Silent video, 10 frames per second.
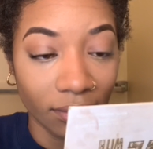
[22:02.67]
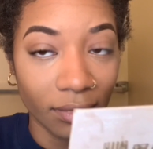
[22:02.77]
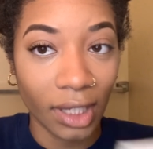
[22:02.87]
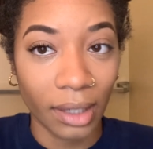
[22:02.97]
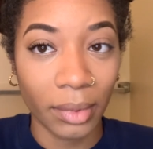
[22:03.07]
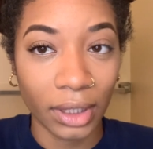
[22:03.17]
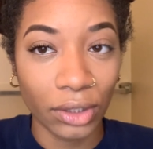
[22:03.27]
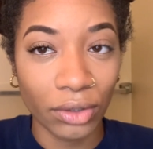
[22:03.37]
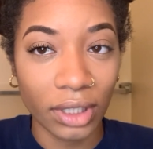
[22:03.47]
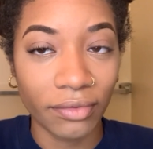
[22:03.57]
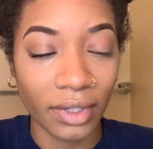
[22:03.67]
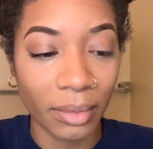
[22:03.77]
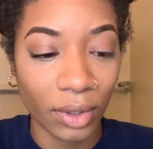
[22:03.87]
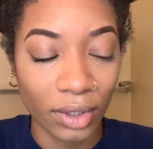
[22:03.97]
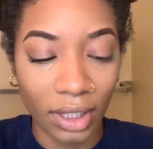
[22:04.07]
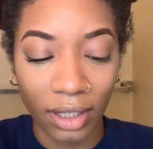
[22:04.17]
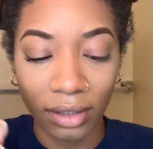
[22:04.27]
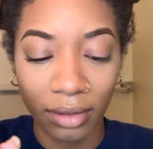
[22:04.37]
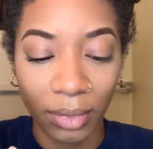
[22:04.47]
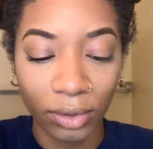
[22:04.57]
Yeah, but usually females are
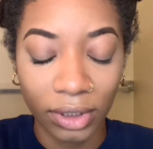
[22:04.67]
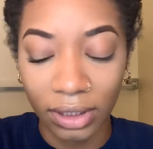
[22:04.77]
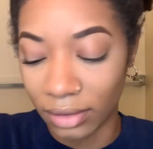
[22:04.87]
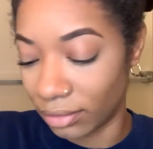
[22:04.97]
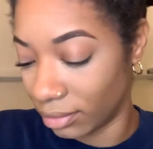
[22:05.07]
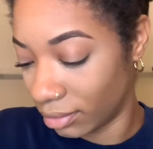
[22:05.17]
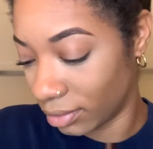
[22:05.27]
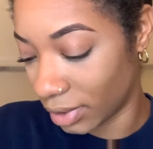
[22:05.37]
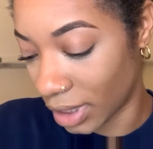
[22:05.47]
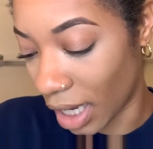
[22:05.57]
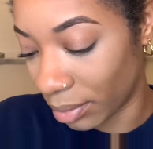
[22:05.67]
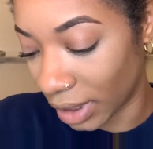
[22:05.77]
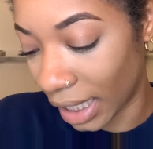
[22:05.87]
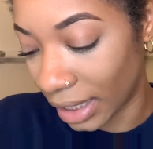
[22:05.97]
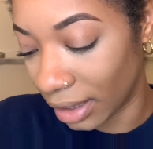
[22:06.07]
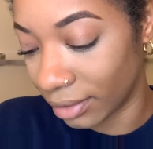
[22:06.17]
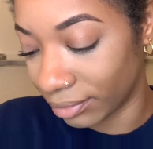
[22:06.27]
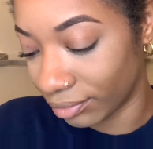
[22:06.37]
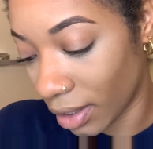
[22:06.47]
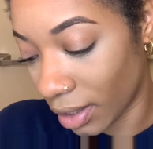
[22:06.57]
the most complicated.
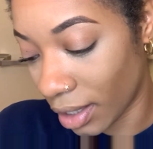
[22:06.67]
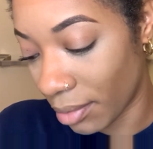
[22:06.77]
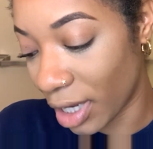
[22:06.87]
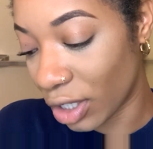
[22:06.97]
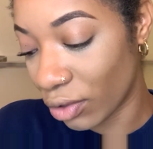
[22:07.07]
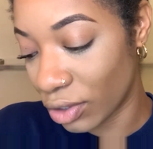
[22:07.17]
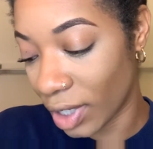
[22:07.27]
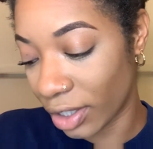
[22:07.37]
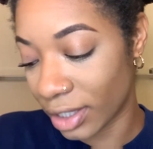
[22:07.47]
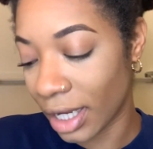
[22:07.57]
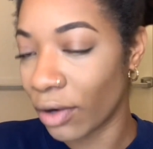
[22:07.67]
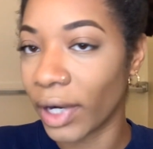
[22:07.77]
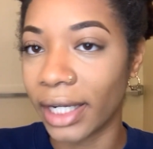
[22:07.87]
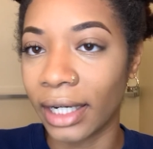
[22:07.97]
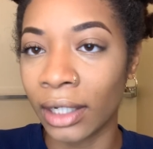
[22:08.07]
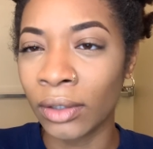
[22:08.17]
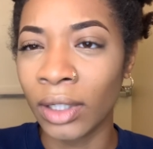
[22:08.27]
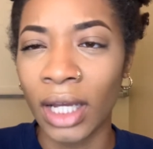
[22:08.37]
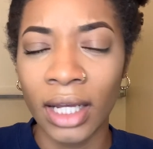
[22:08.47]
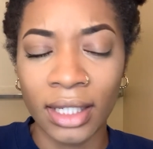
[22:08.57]
My go-to hairstyle right now,
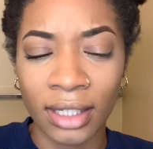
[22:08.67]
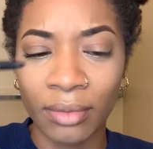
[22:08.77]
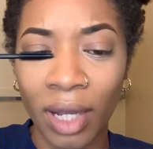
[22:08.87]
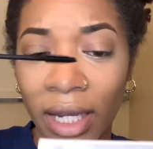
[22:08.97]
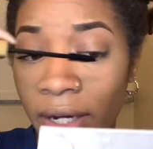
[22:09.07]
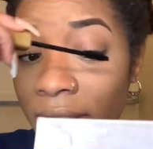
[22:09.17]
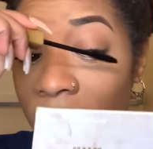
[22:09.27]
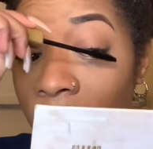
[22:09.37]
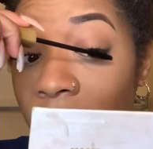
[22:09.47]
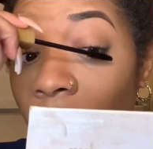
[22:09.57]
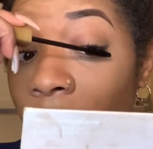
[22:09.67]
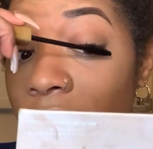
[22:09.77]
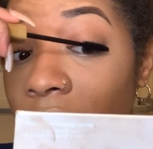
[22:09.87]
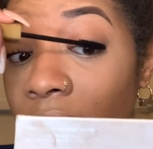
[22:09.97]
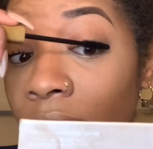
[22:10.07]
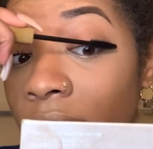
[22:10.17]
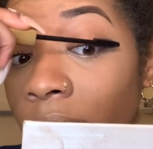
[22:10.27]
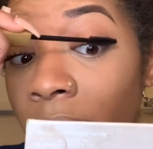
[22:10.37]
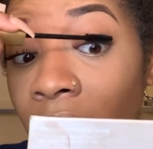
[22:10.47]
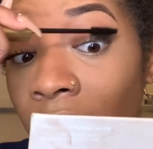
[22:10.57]
since my hair isn't as long as it used to
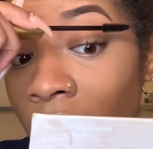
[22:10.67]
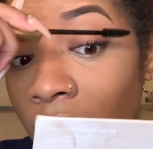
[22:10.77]
be,